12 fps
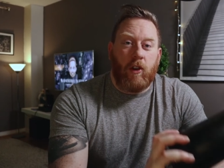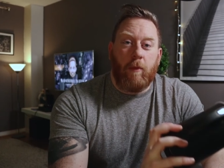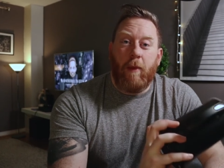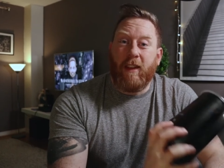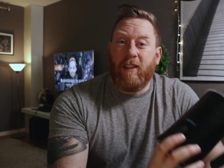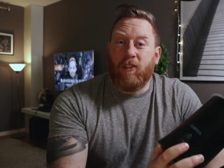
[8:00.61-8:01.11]
you can
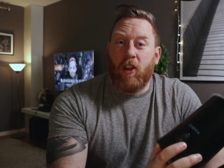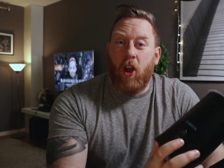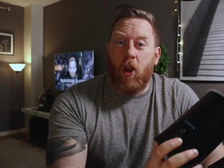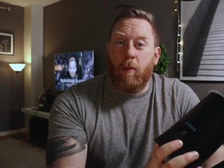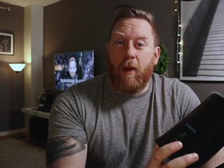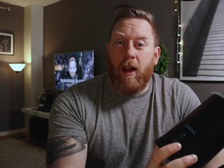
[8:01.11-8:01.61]
make this at
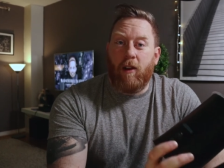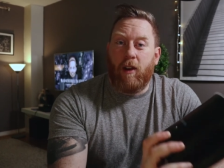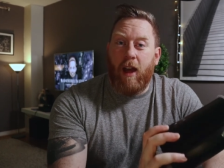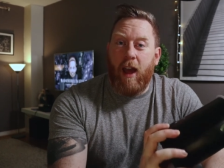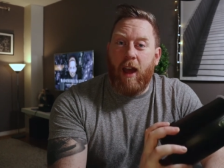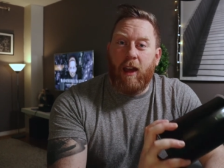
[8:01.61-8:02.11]
home now
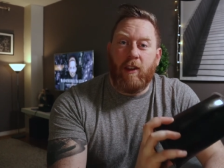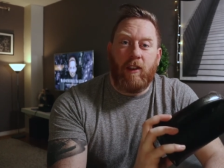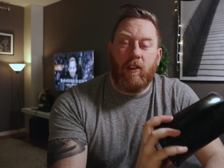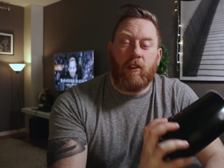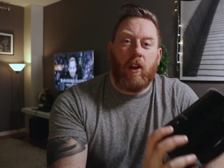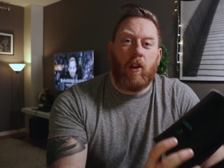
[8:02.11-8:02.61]
and
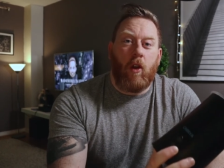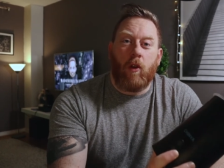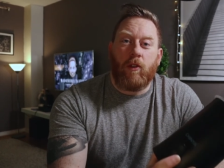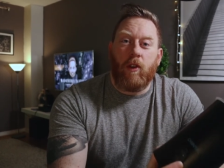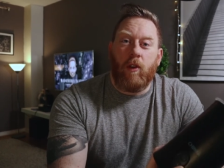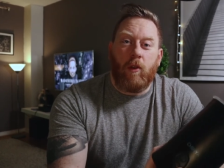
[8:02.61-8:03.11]
it's going to
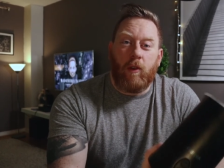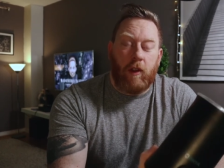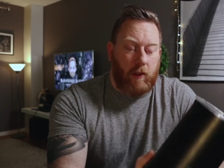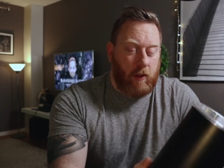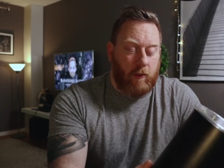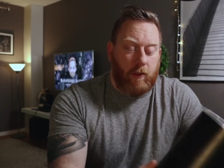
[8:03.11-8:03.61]
cost you
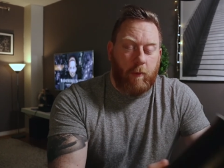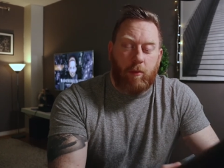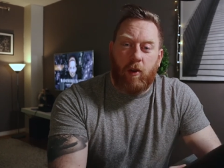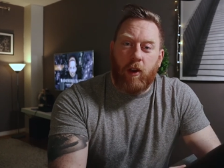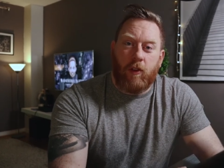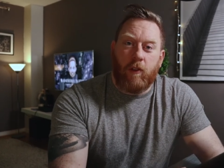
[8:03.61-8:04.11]
the, the
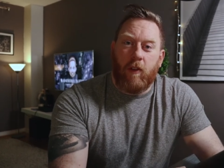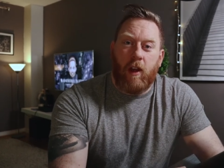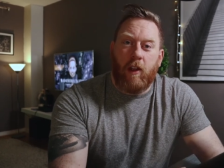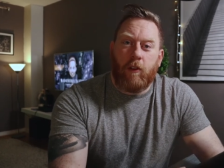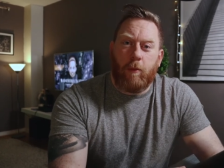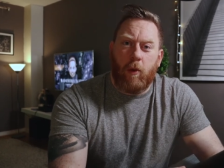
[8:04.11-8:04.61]
price of a,
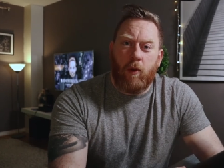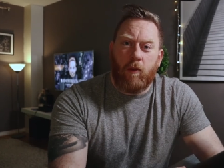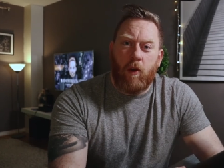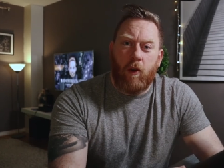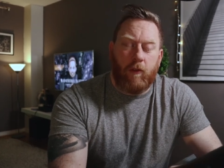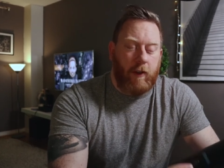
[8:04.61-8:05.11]
a, spoon of
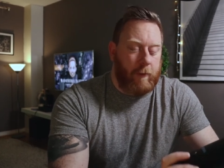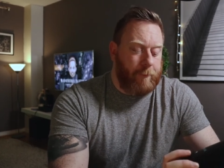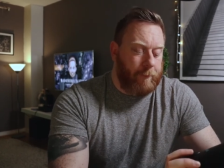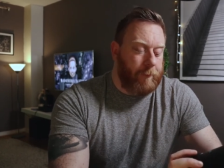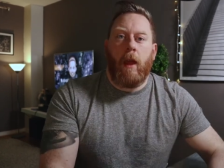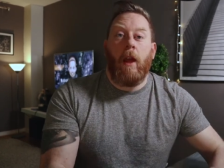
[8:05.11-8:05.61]
coffee.
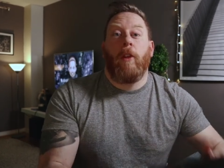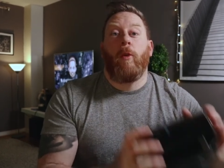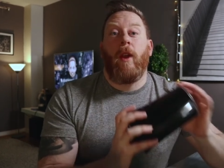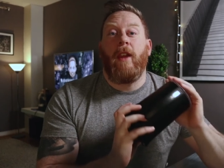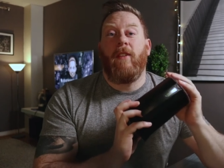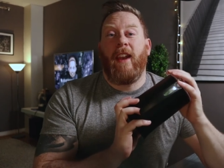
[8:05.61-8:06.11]
So
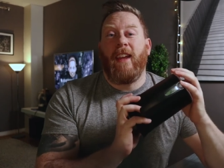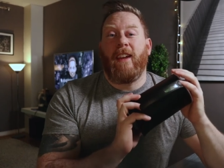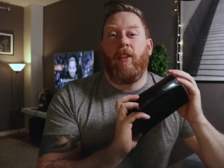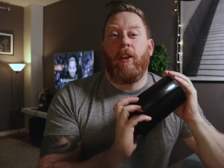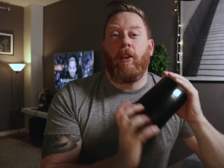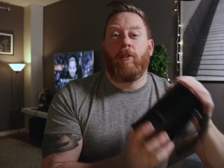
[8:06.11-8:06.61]
I'll leave a link
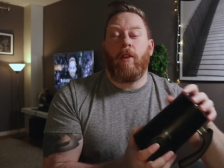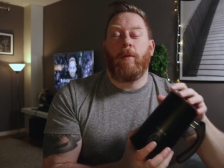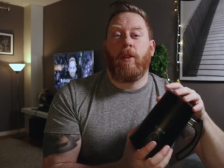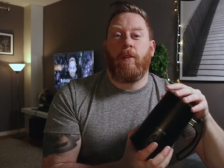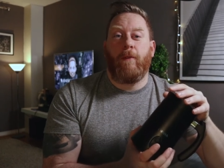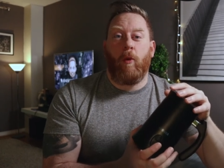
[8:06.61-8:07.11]
in the
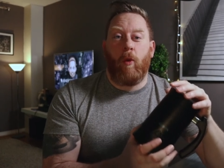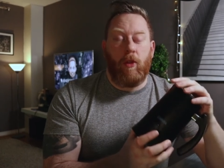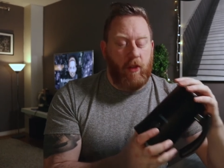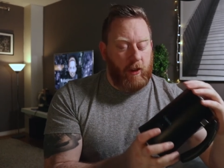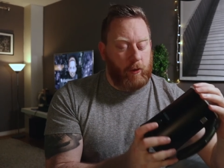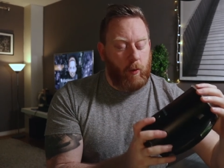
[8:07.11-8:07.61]
description for
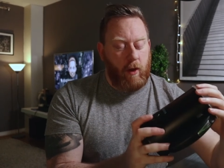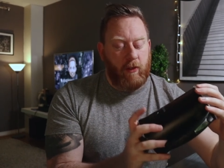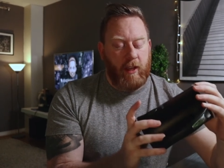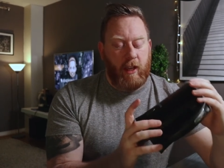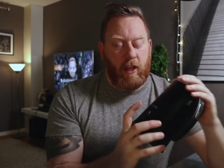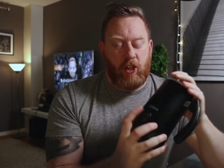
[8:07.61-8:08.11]
this one,
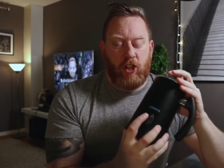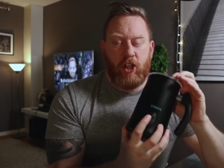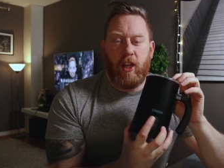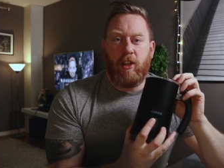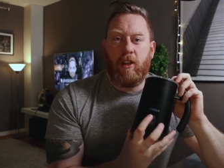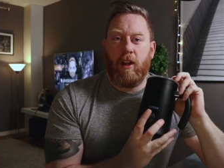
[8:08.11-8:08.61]
the
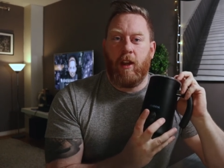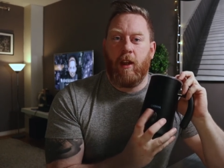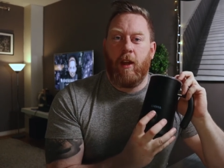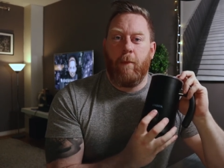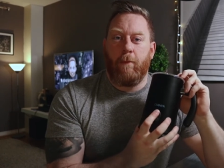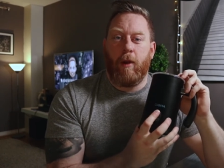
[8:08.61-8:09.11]
Chinya
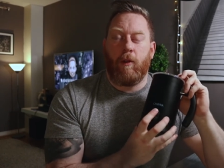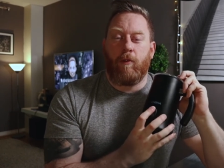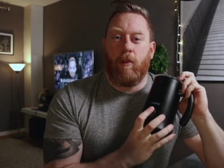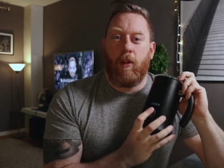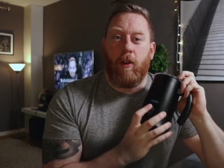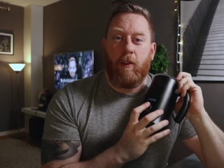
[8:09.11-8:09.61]
Milk
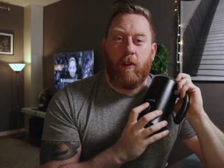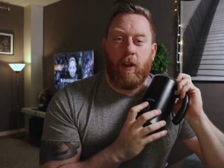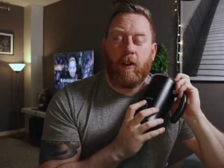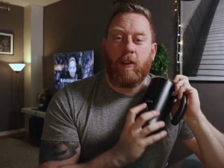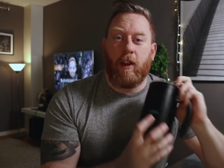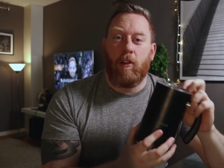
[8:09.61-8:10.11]
Frother.
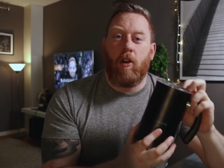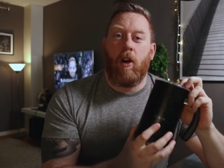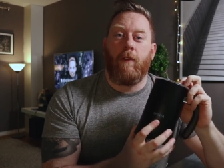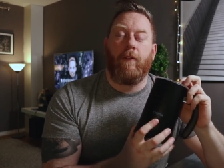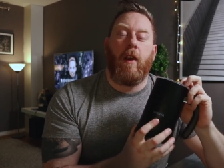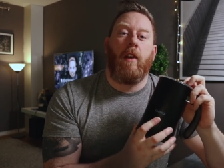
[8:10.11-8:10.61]
Like I say, there
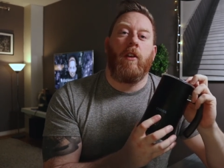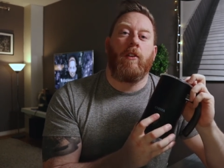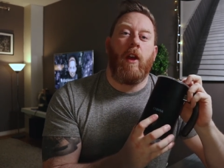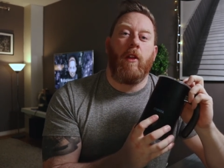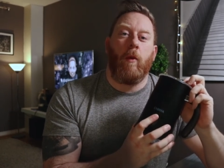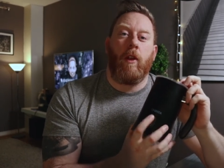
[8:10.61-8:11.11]
are various
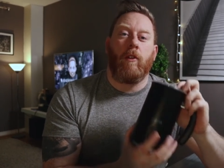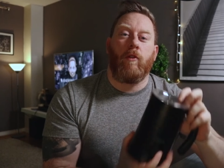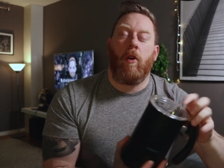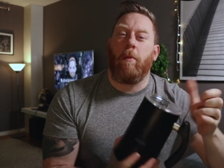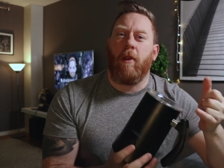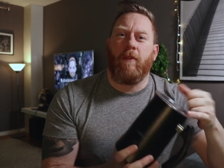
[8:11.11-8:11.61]
other ones
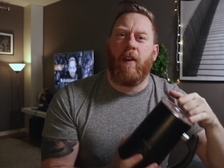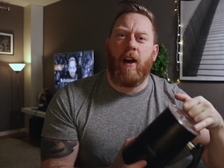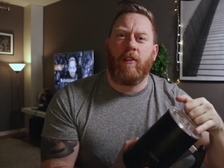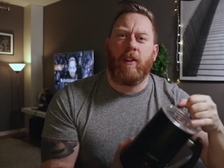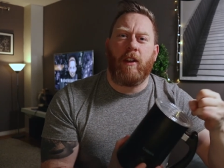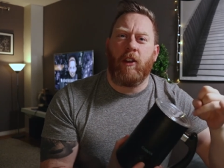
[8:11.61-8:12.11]
from
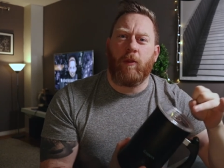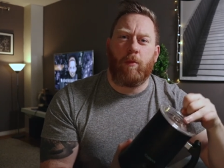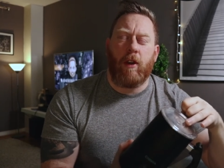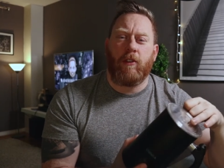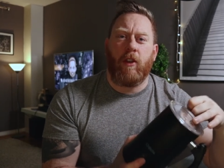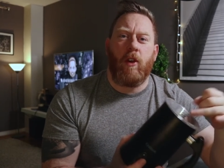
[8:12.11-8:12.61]
Lavazza,
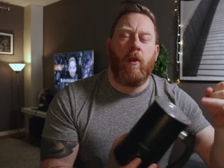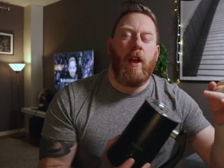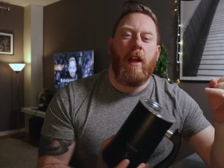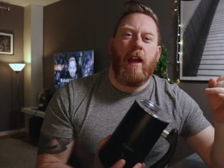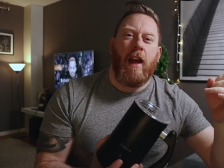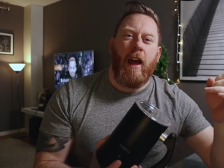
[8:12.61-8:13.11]
Nespresso,
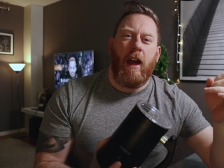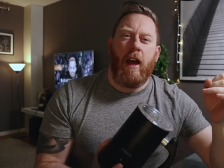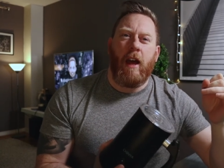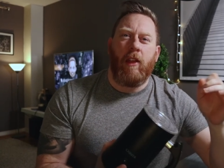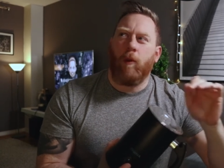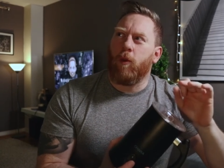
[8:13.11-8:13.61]

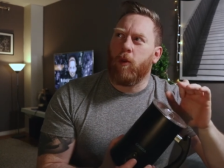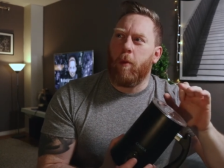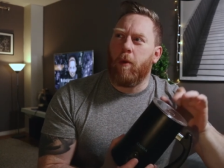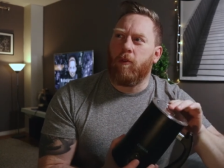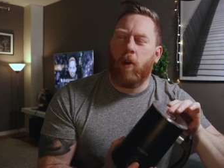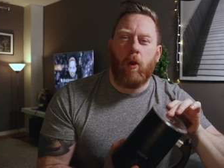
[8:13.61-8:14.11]
uh, there's one called
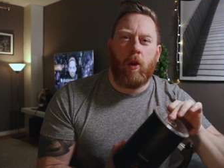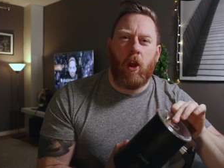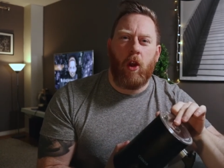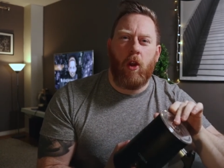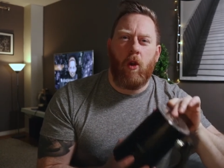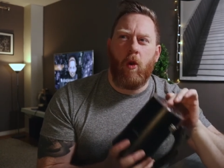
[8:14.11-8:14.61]

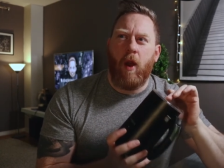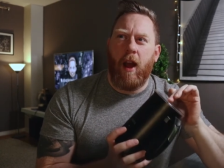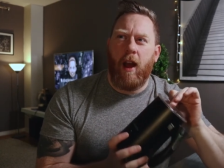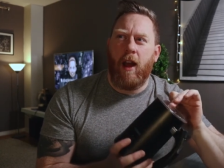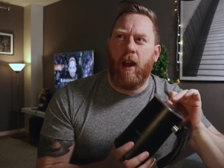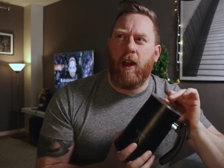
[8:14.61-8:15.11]
Morocco
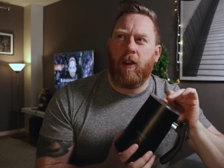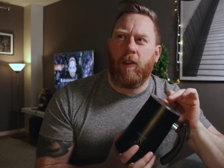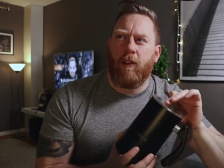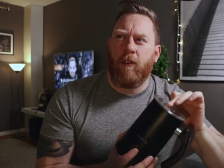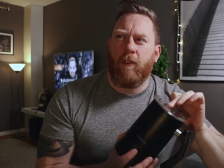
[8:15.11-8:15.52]
and